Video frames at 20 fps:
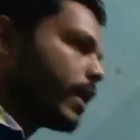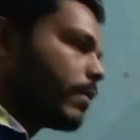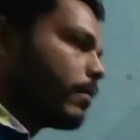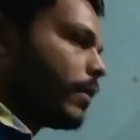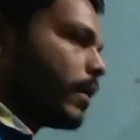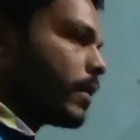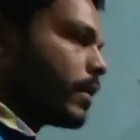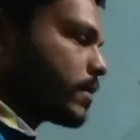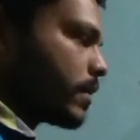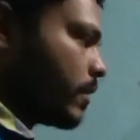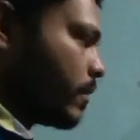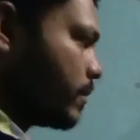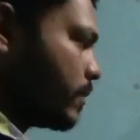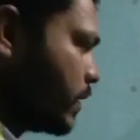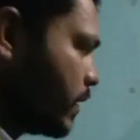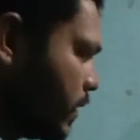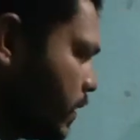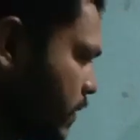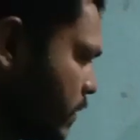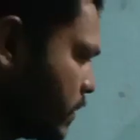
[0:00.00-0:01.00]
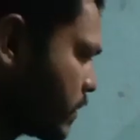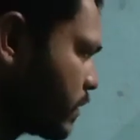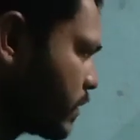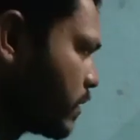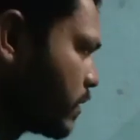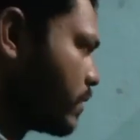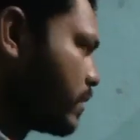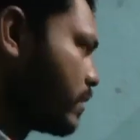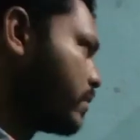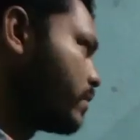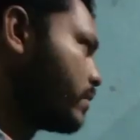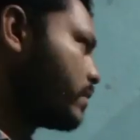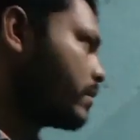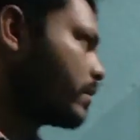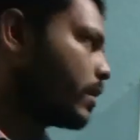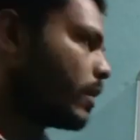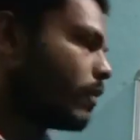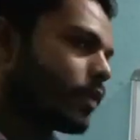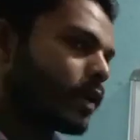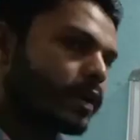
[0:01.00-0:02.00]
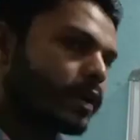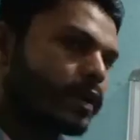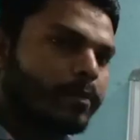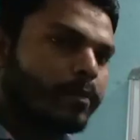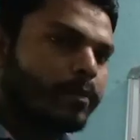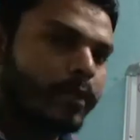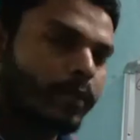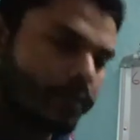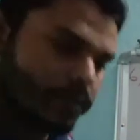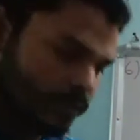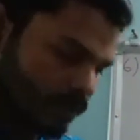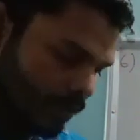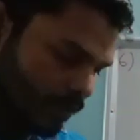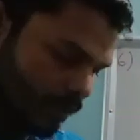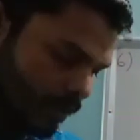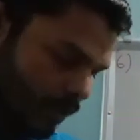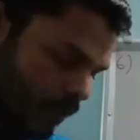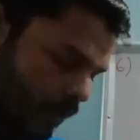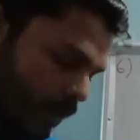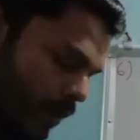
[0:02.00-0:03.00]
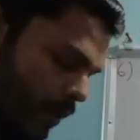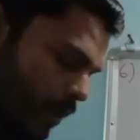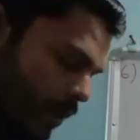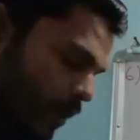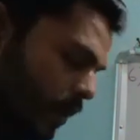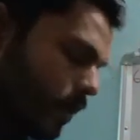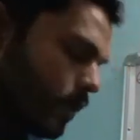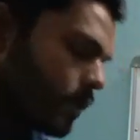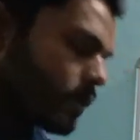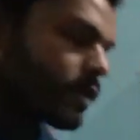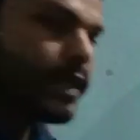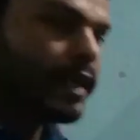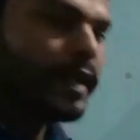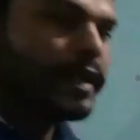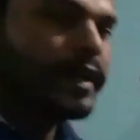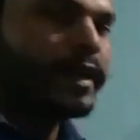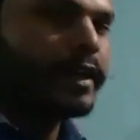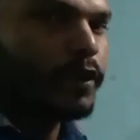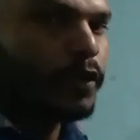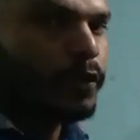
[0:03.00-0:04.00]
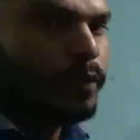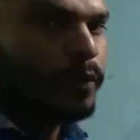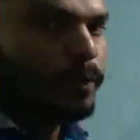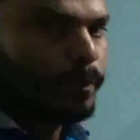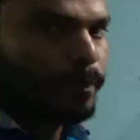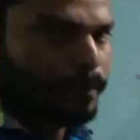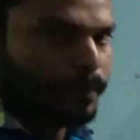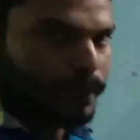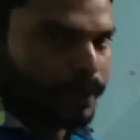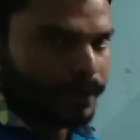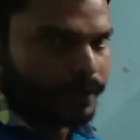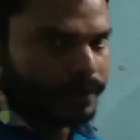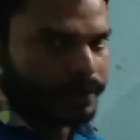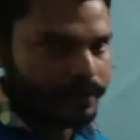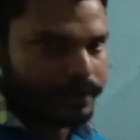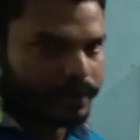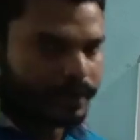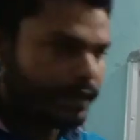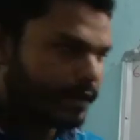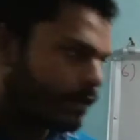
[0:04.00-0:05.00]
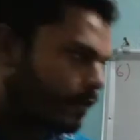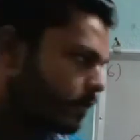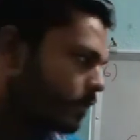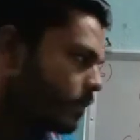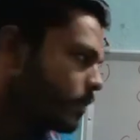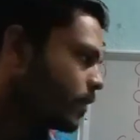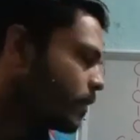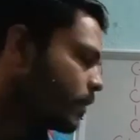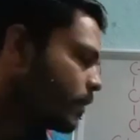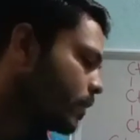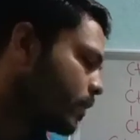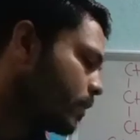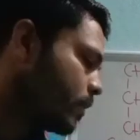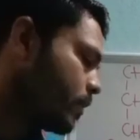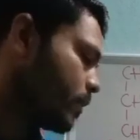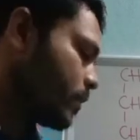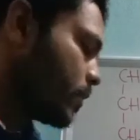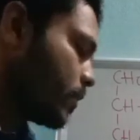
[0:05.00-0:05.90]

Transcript: mass of these given compounds and send it to me. Right. So